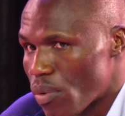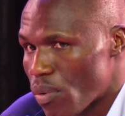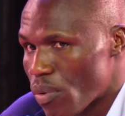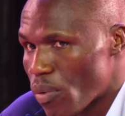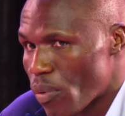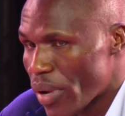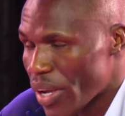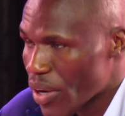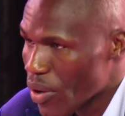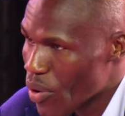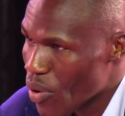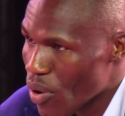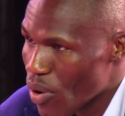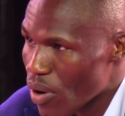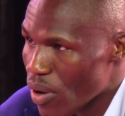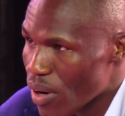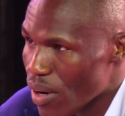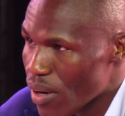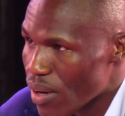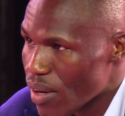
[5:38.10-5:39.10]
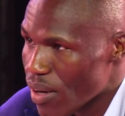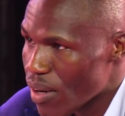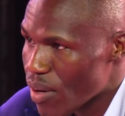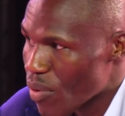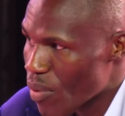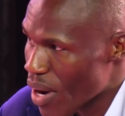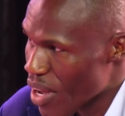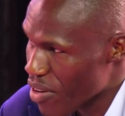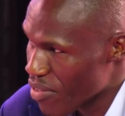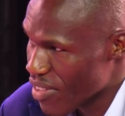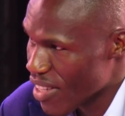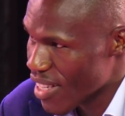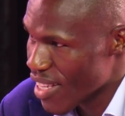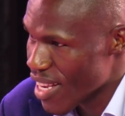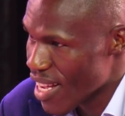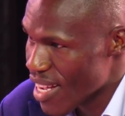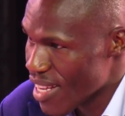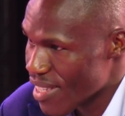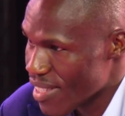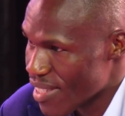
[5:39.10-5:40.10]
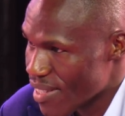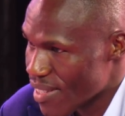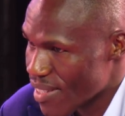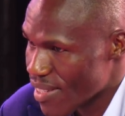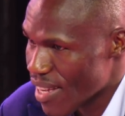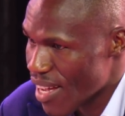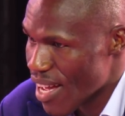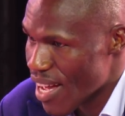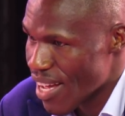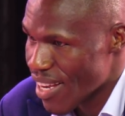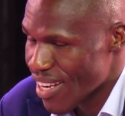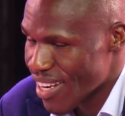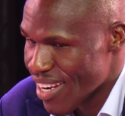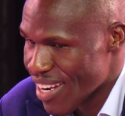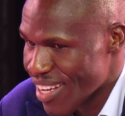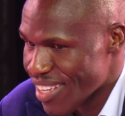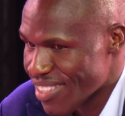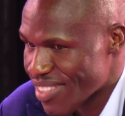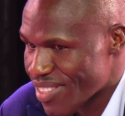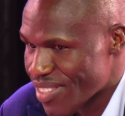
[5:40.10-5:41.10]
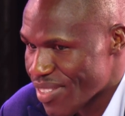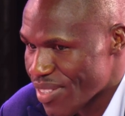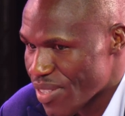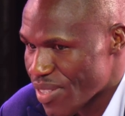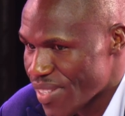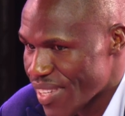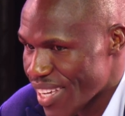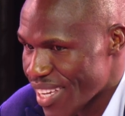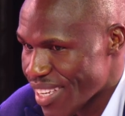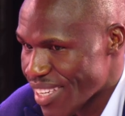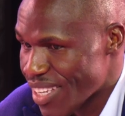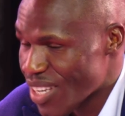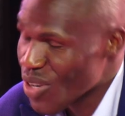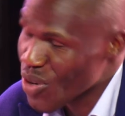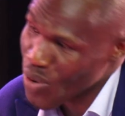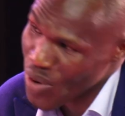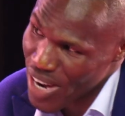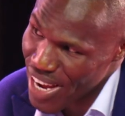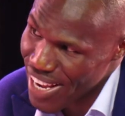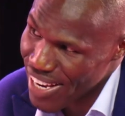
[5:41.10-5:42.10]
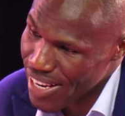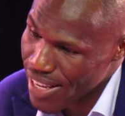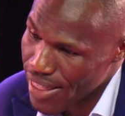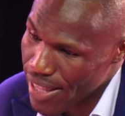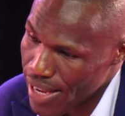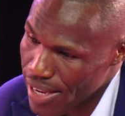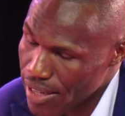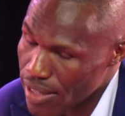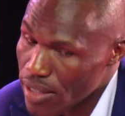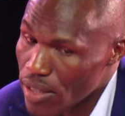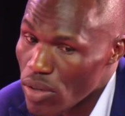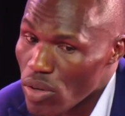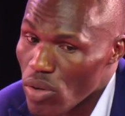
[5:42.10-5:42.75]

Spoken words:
We call one of the nurses, and the nurse said in Luganda that